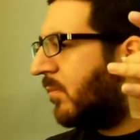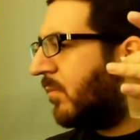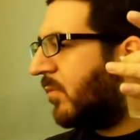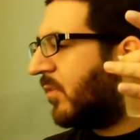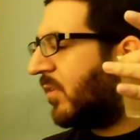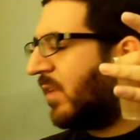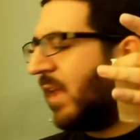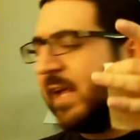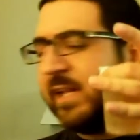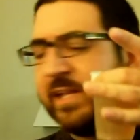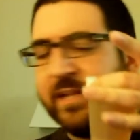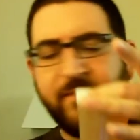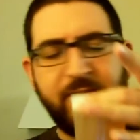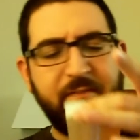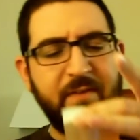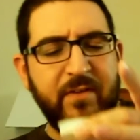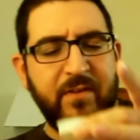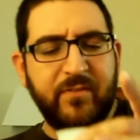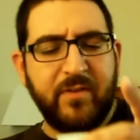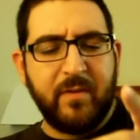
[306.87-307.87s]
slightly
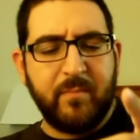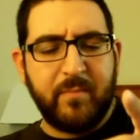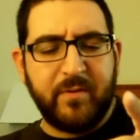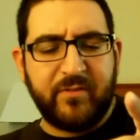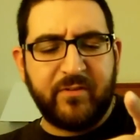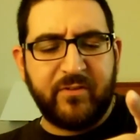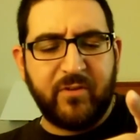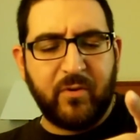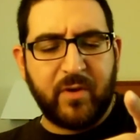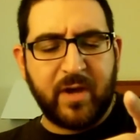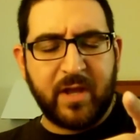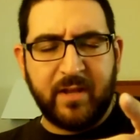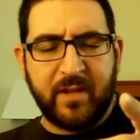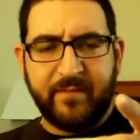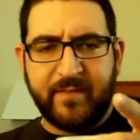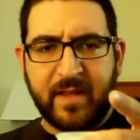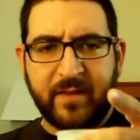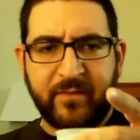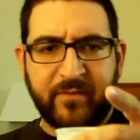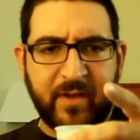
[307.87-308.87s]
fizzy, but still kind of
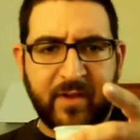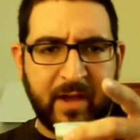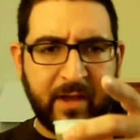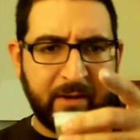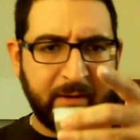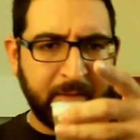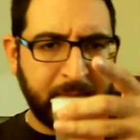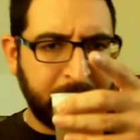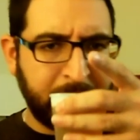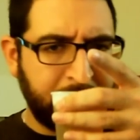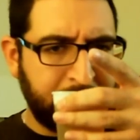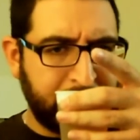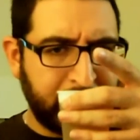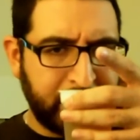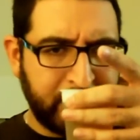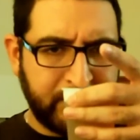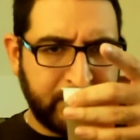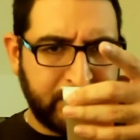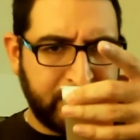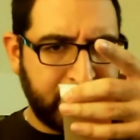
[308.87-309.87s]
dense head.
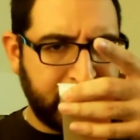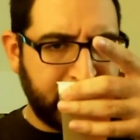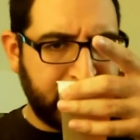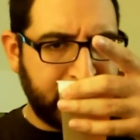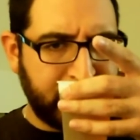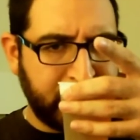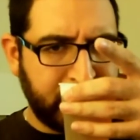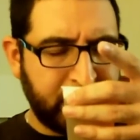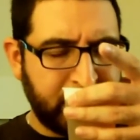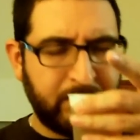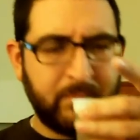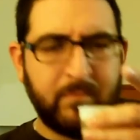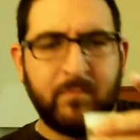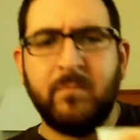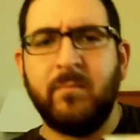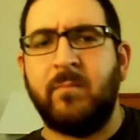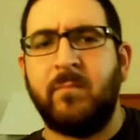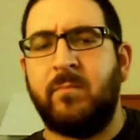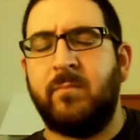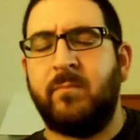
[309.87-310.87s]

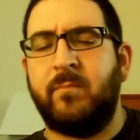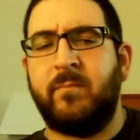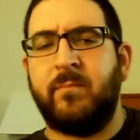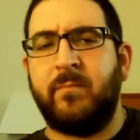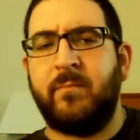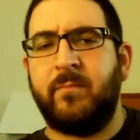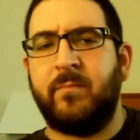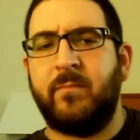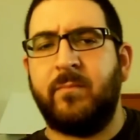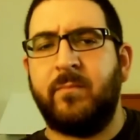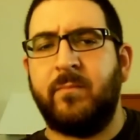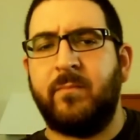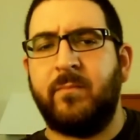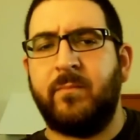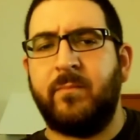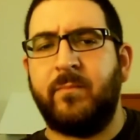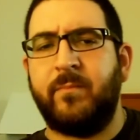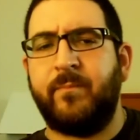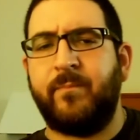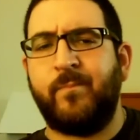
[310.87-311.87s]
Hmm.
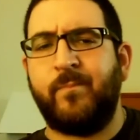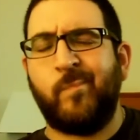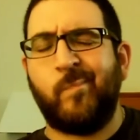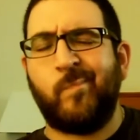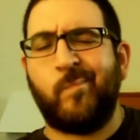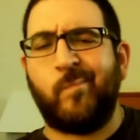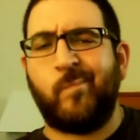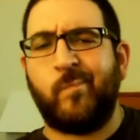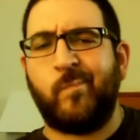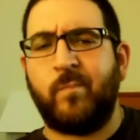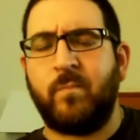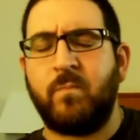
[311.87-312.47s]
Hmm.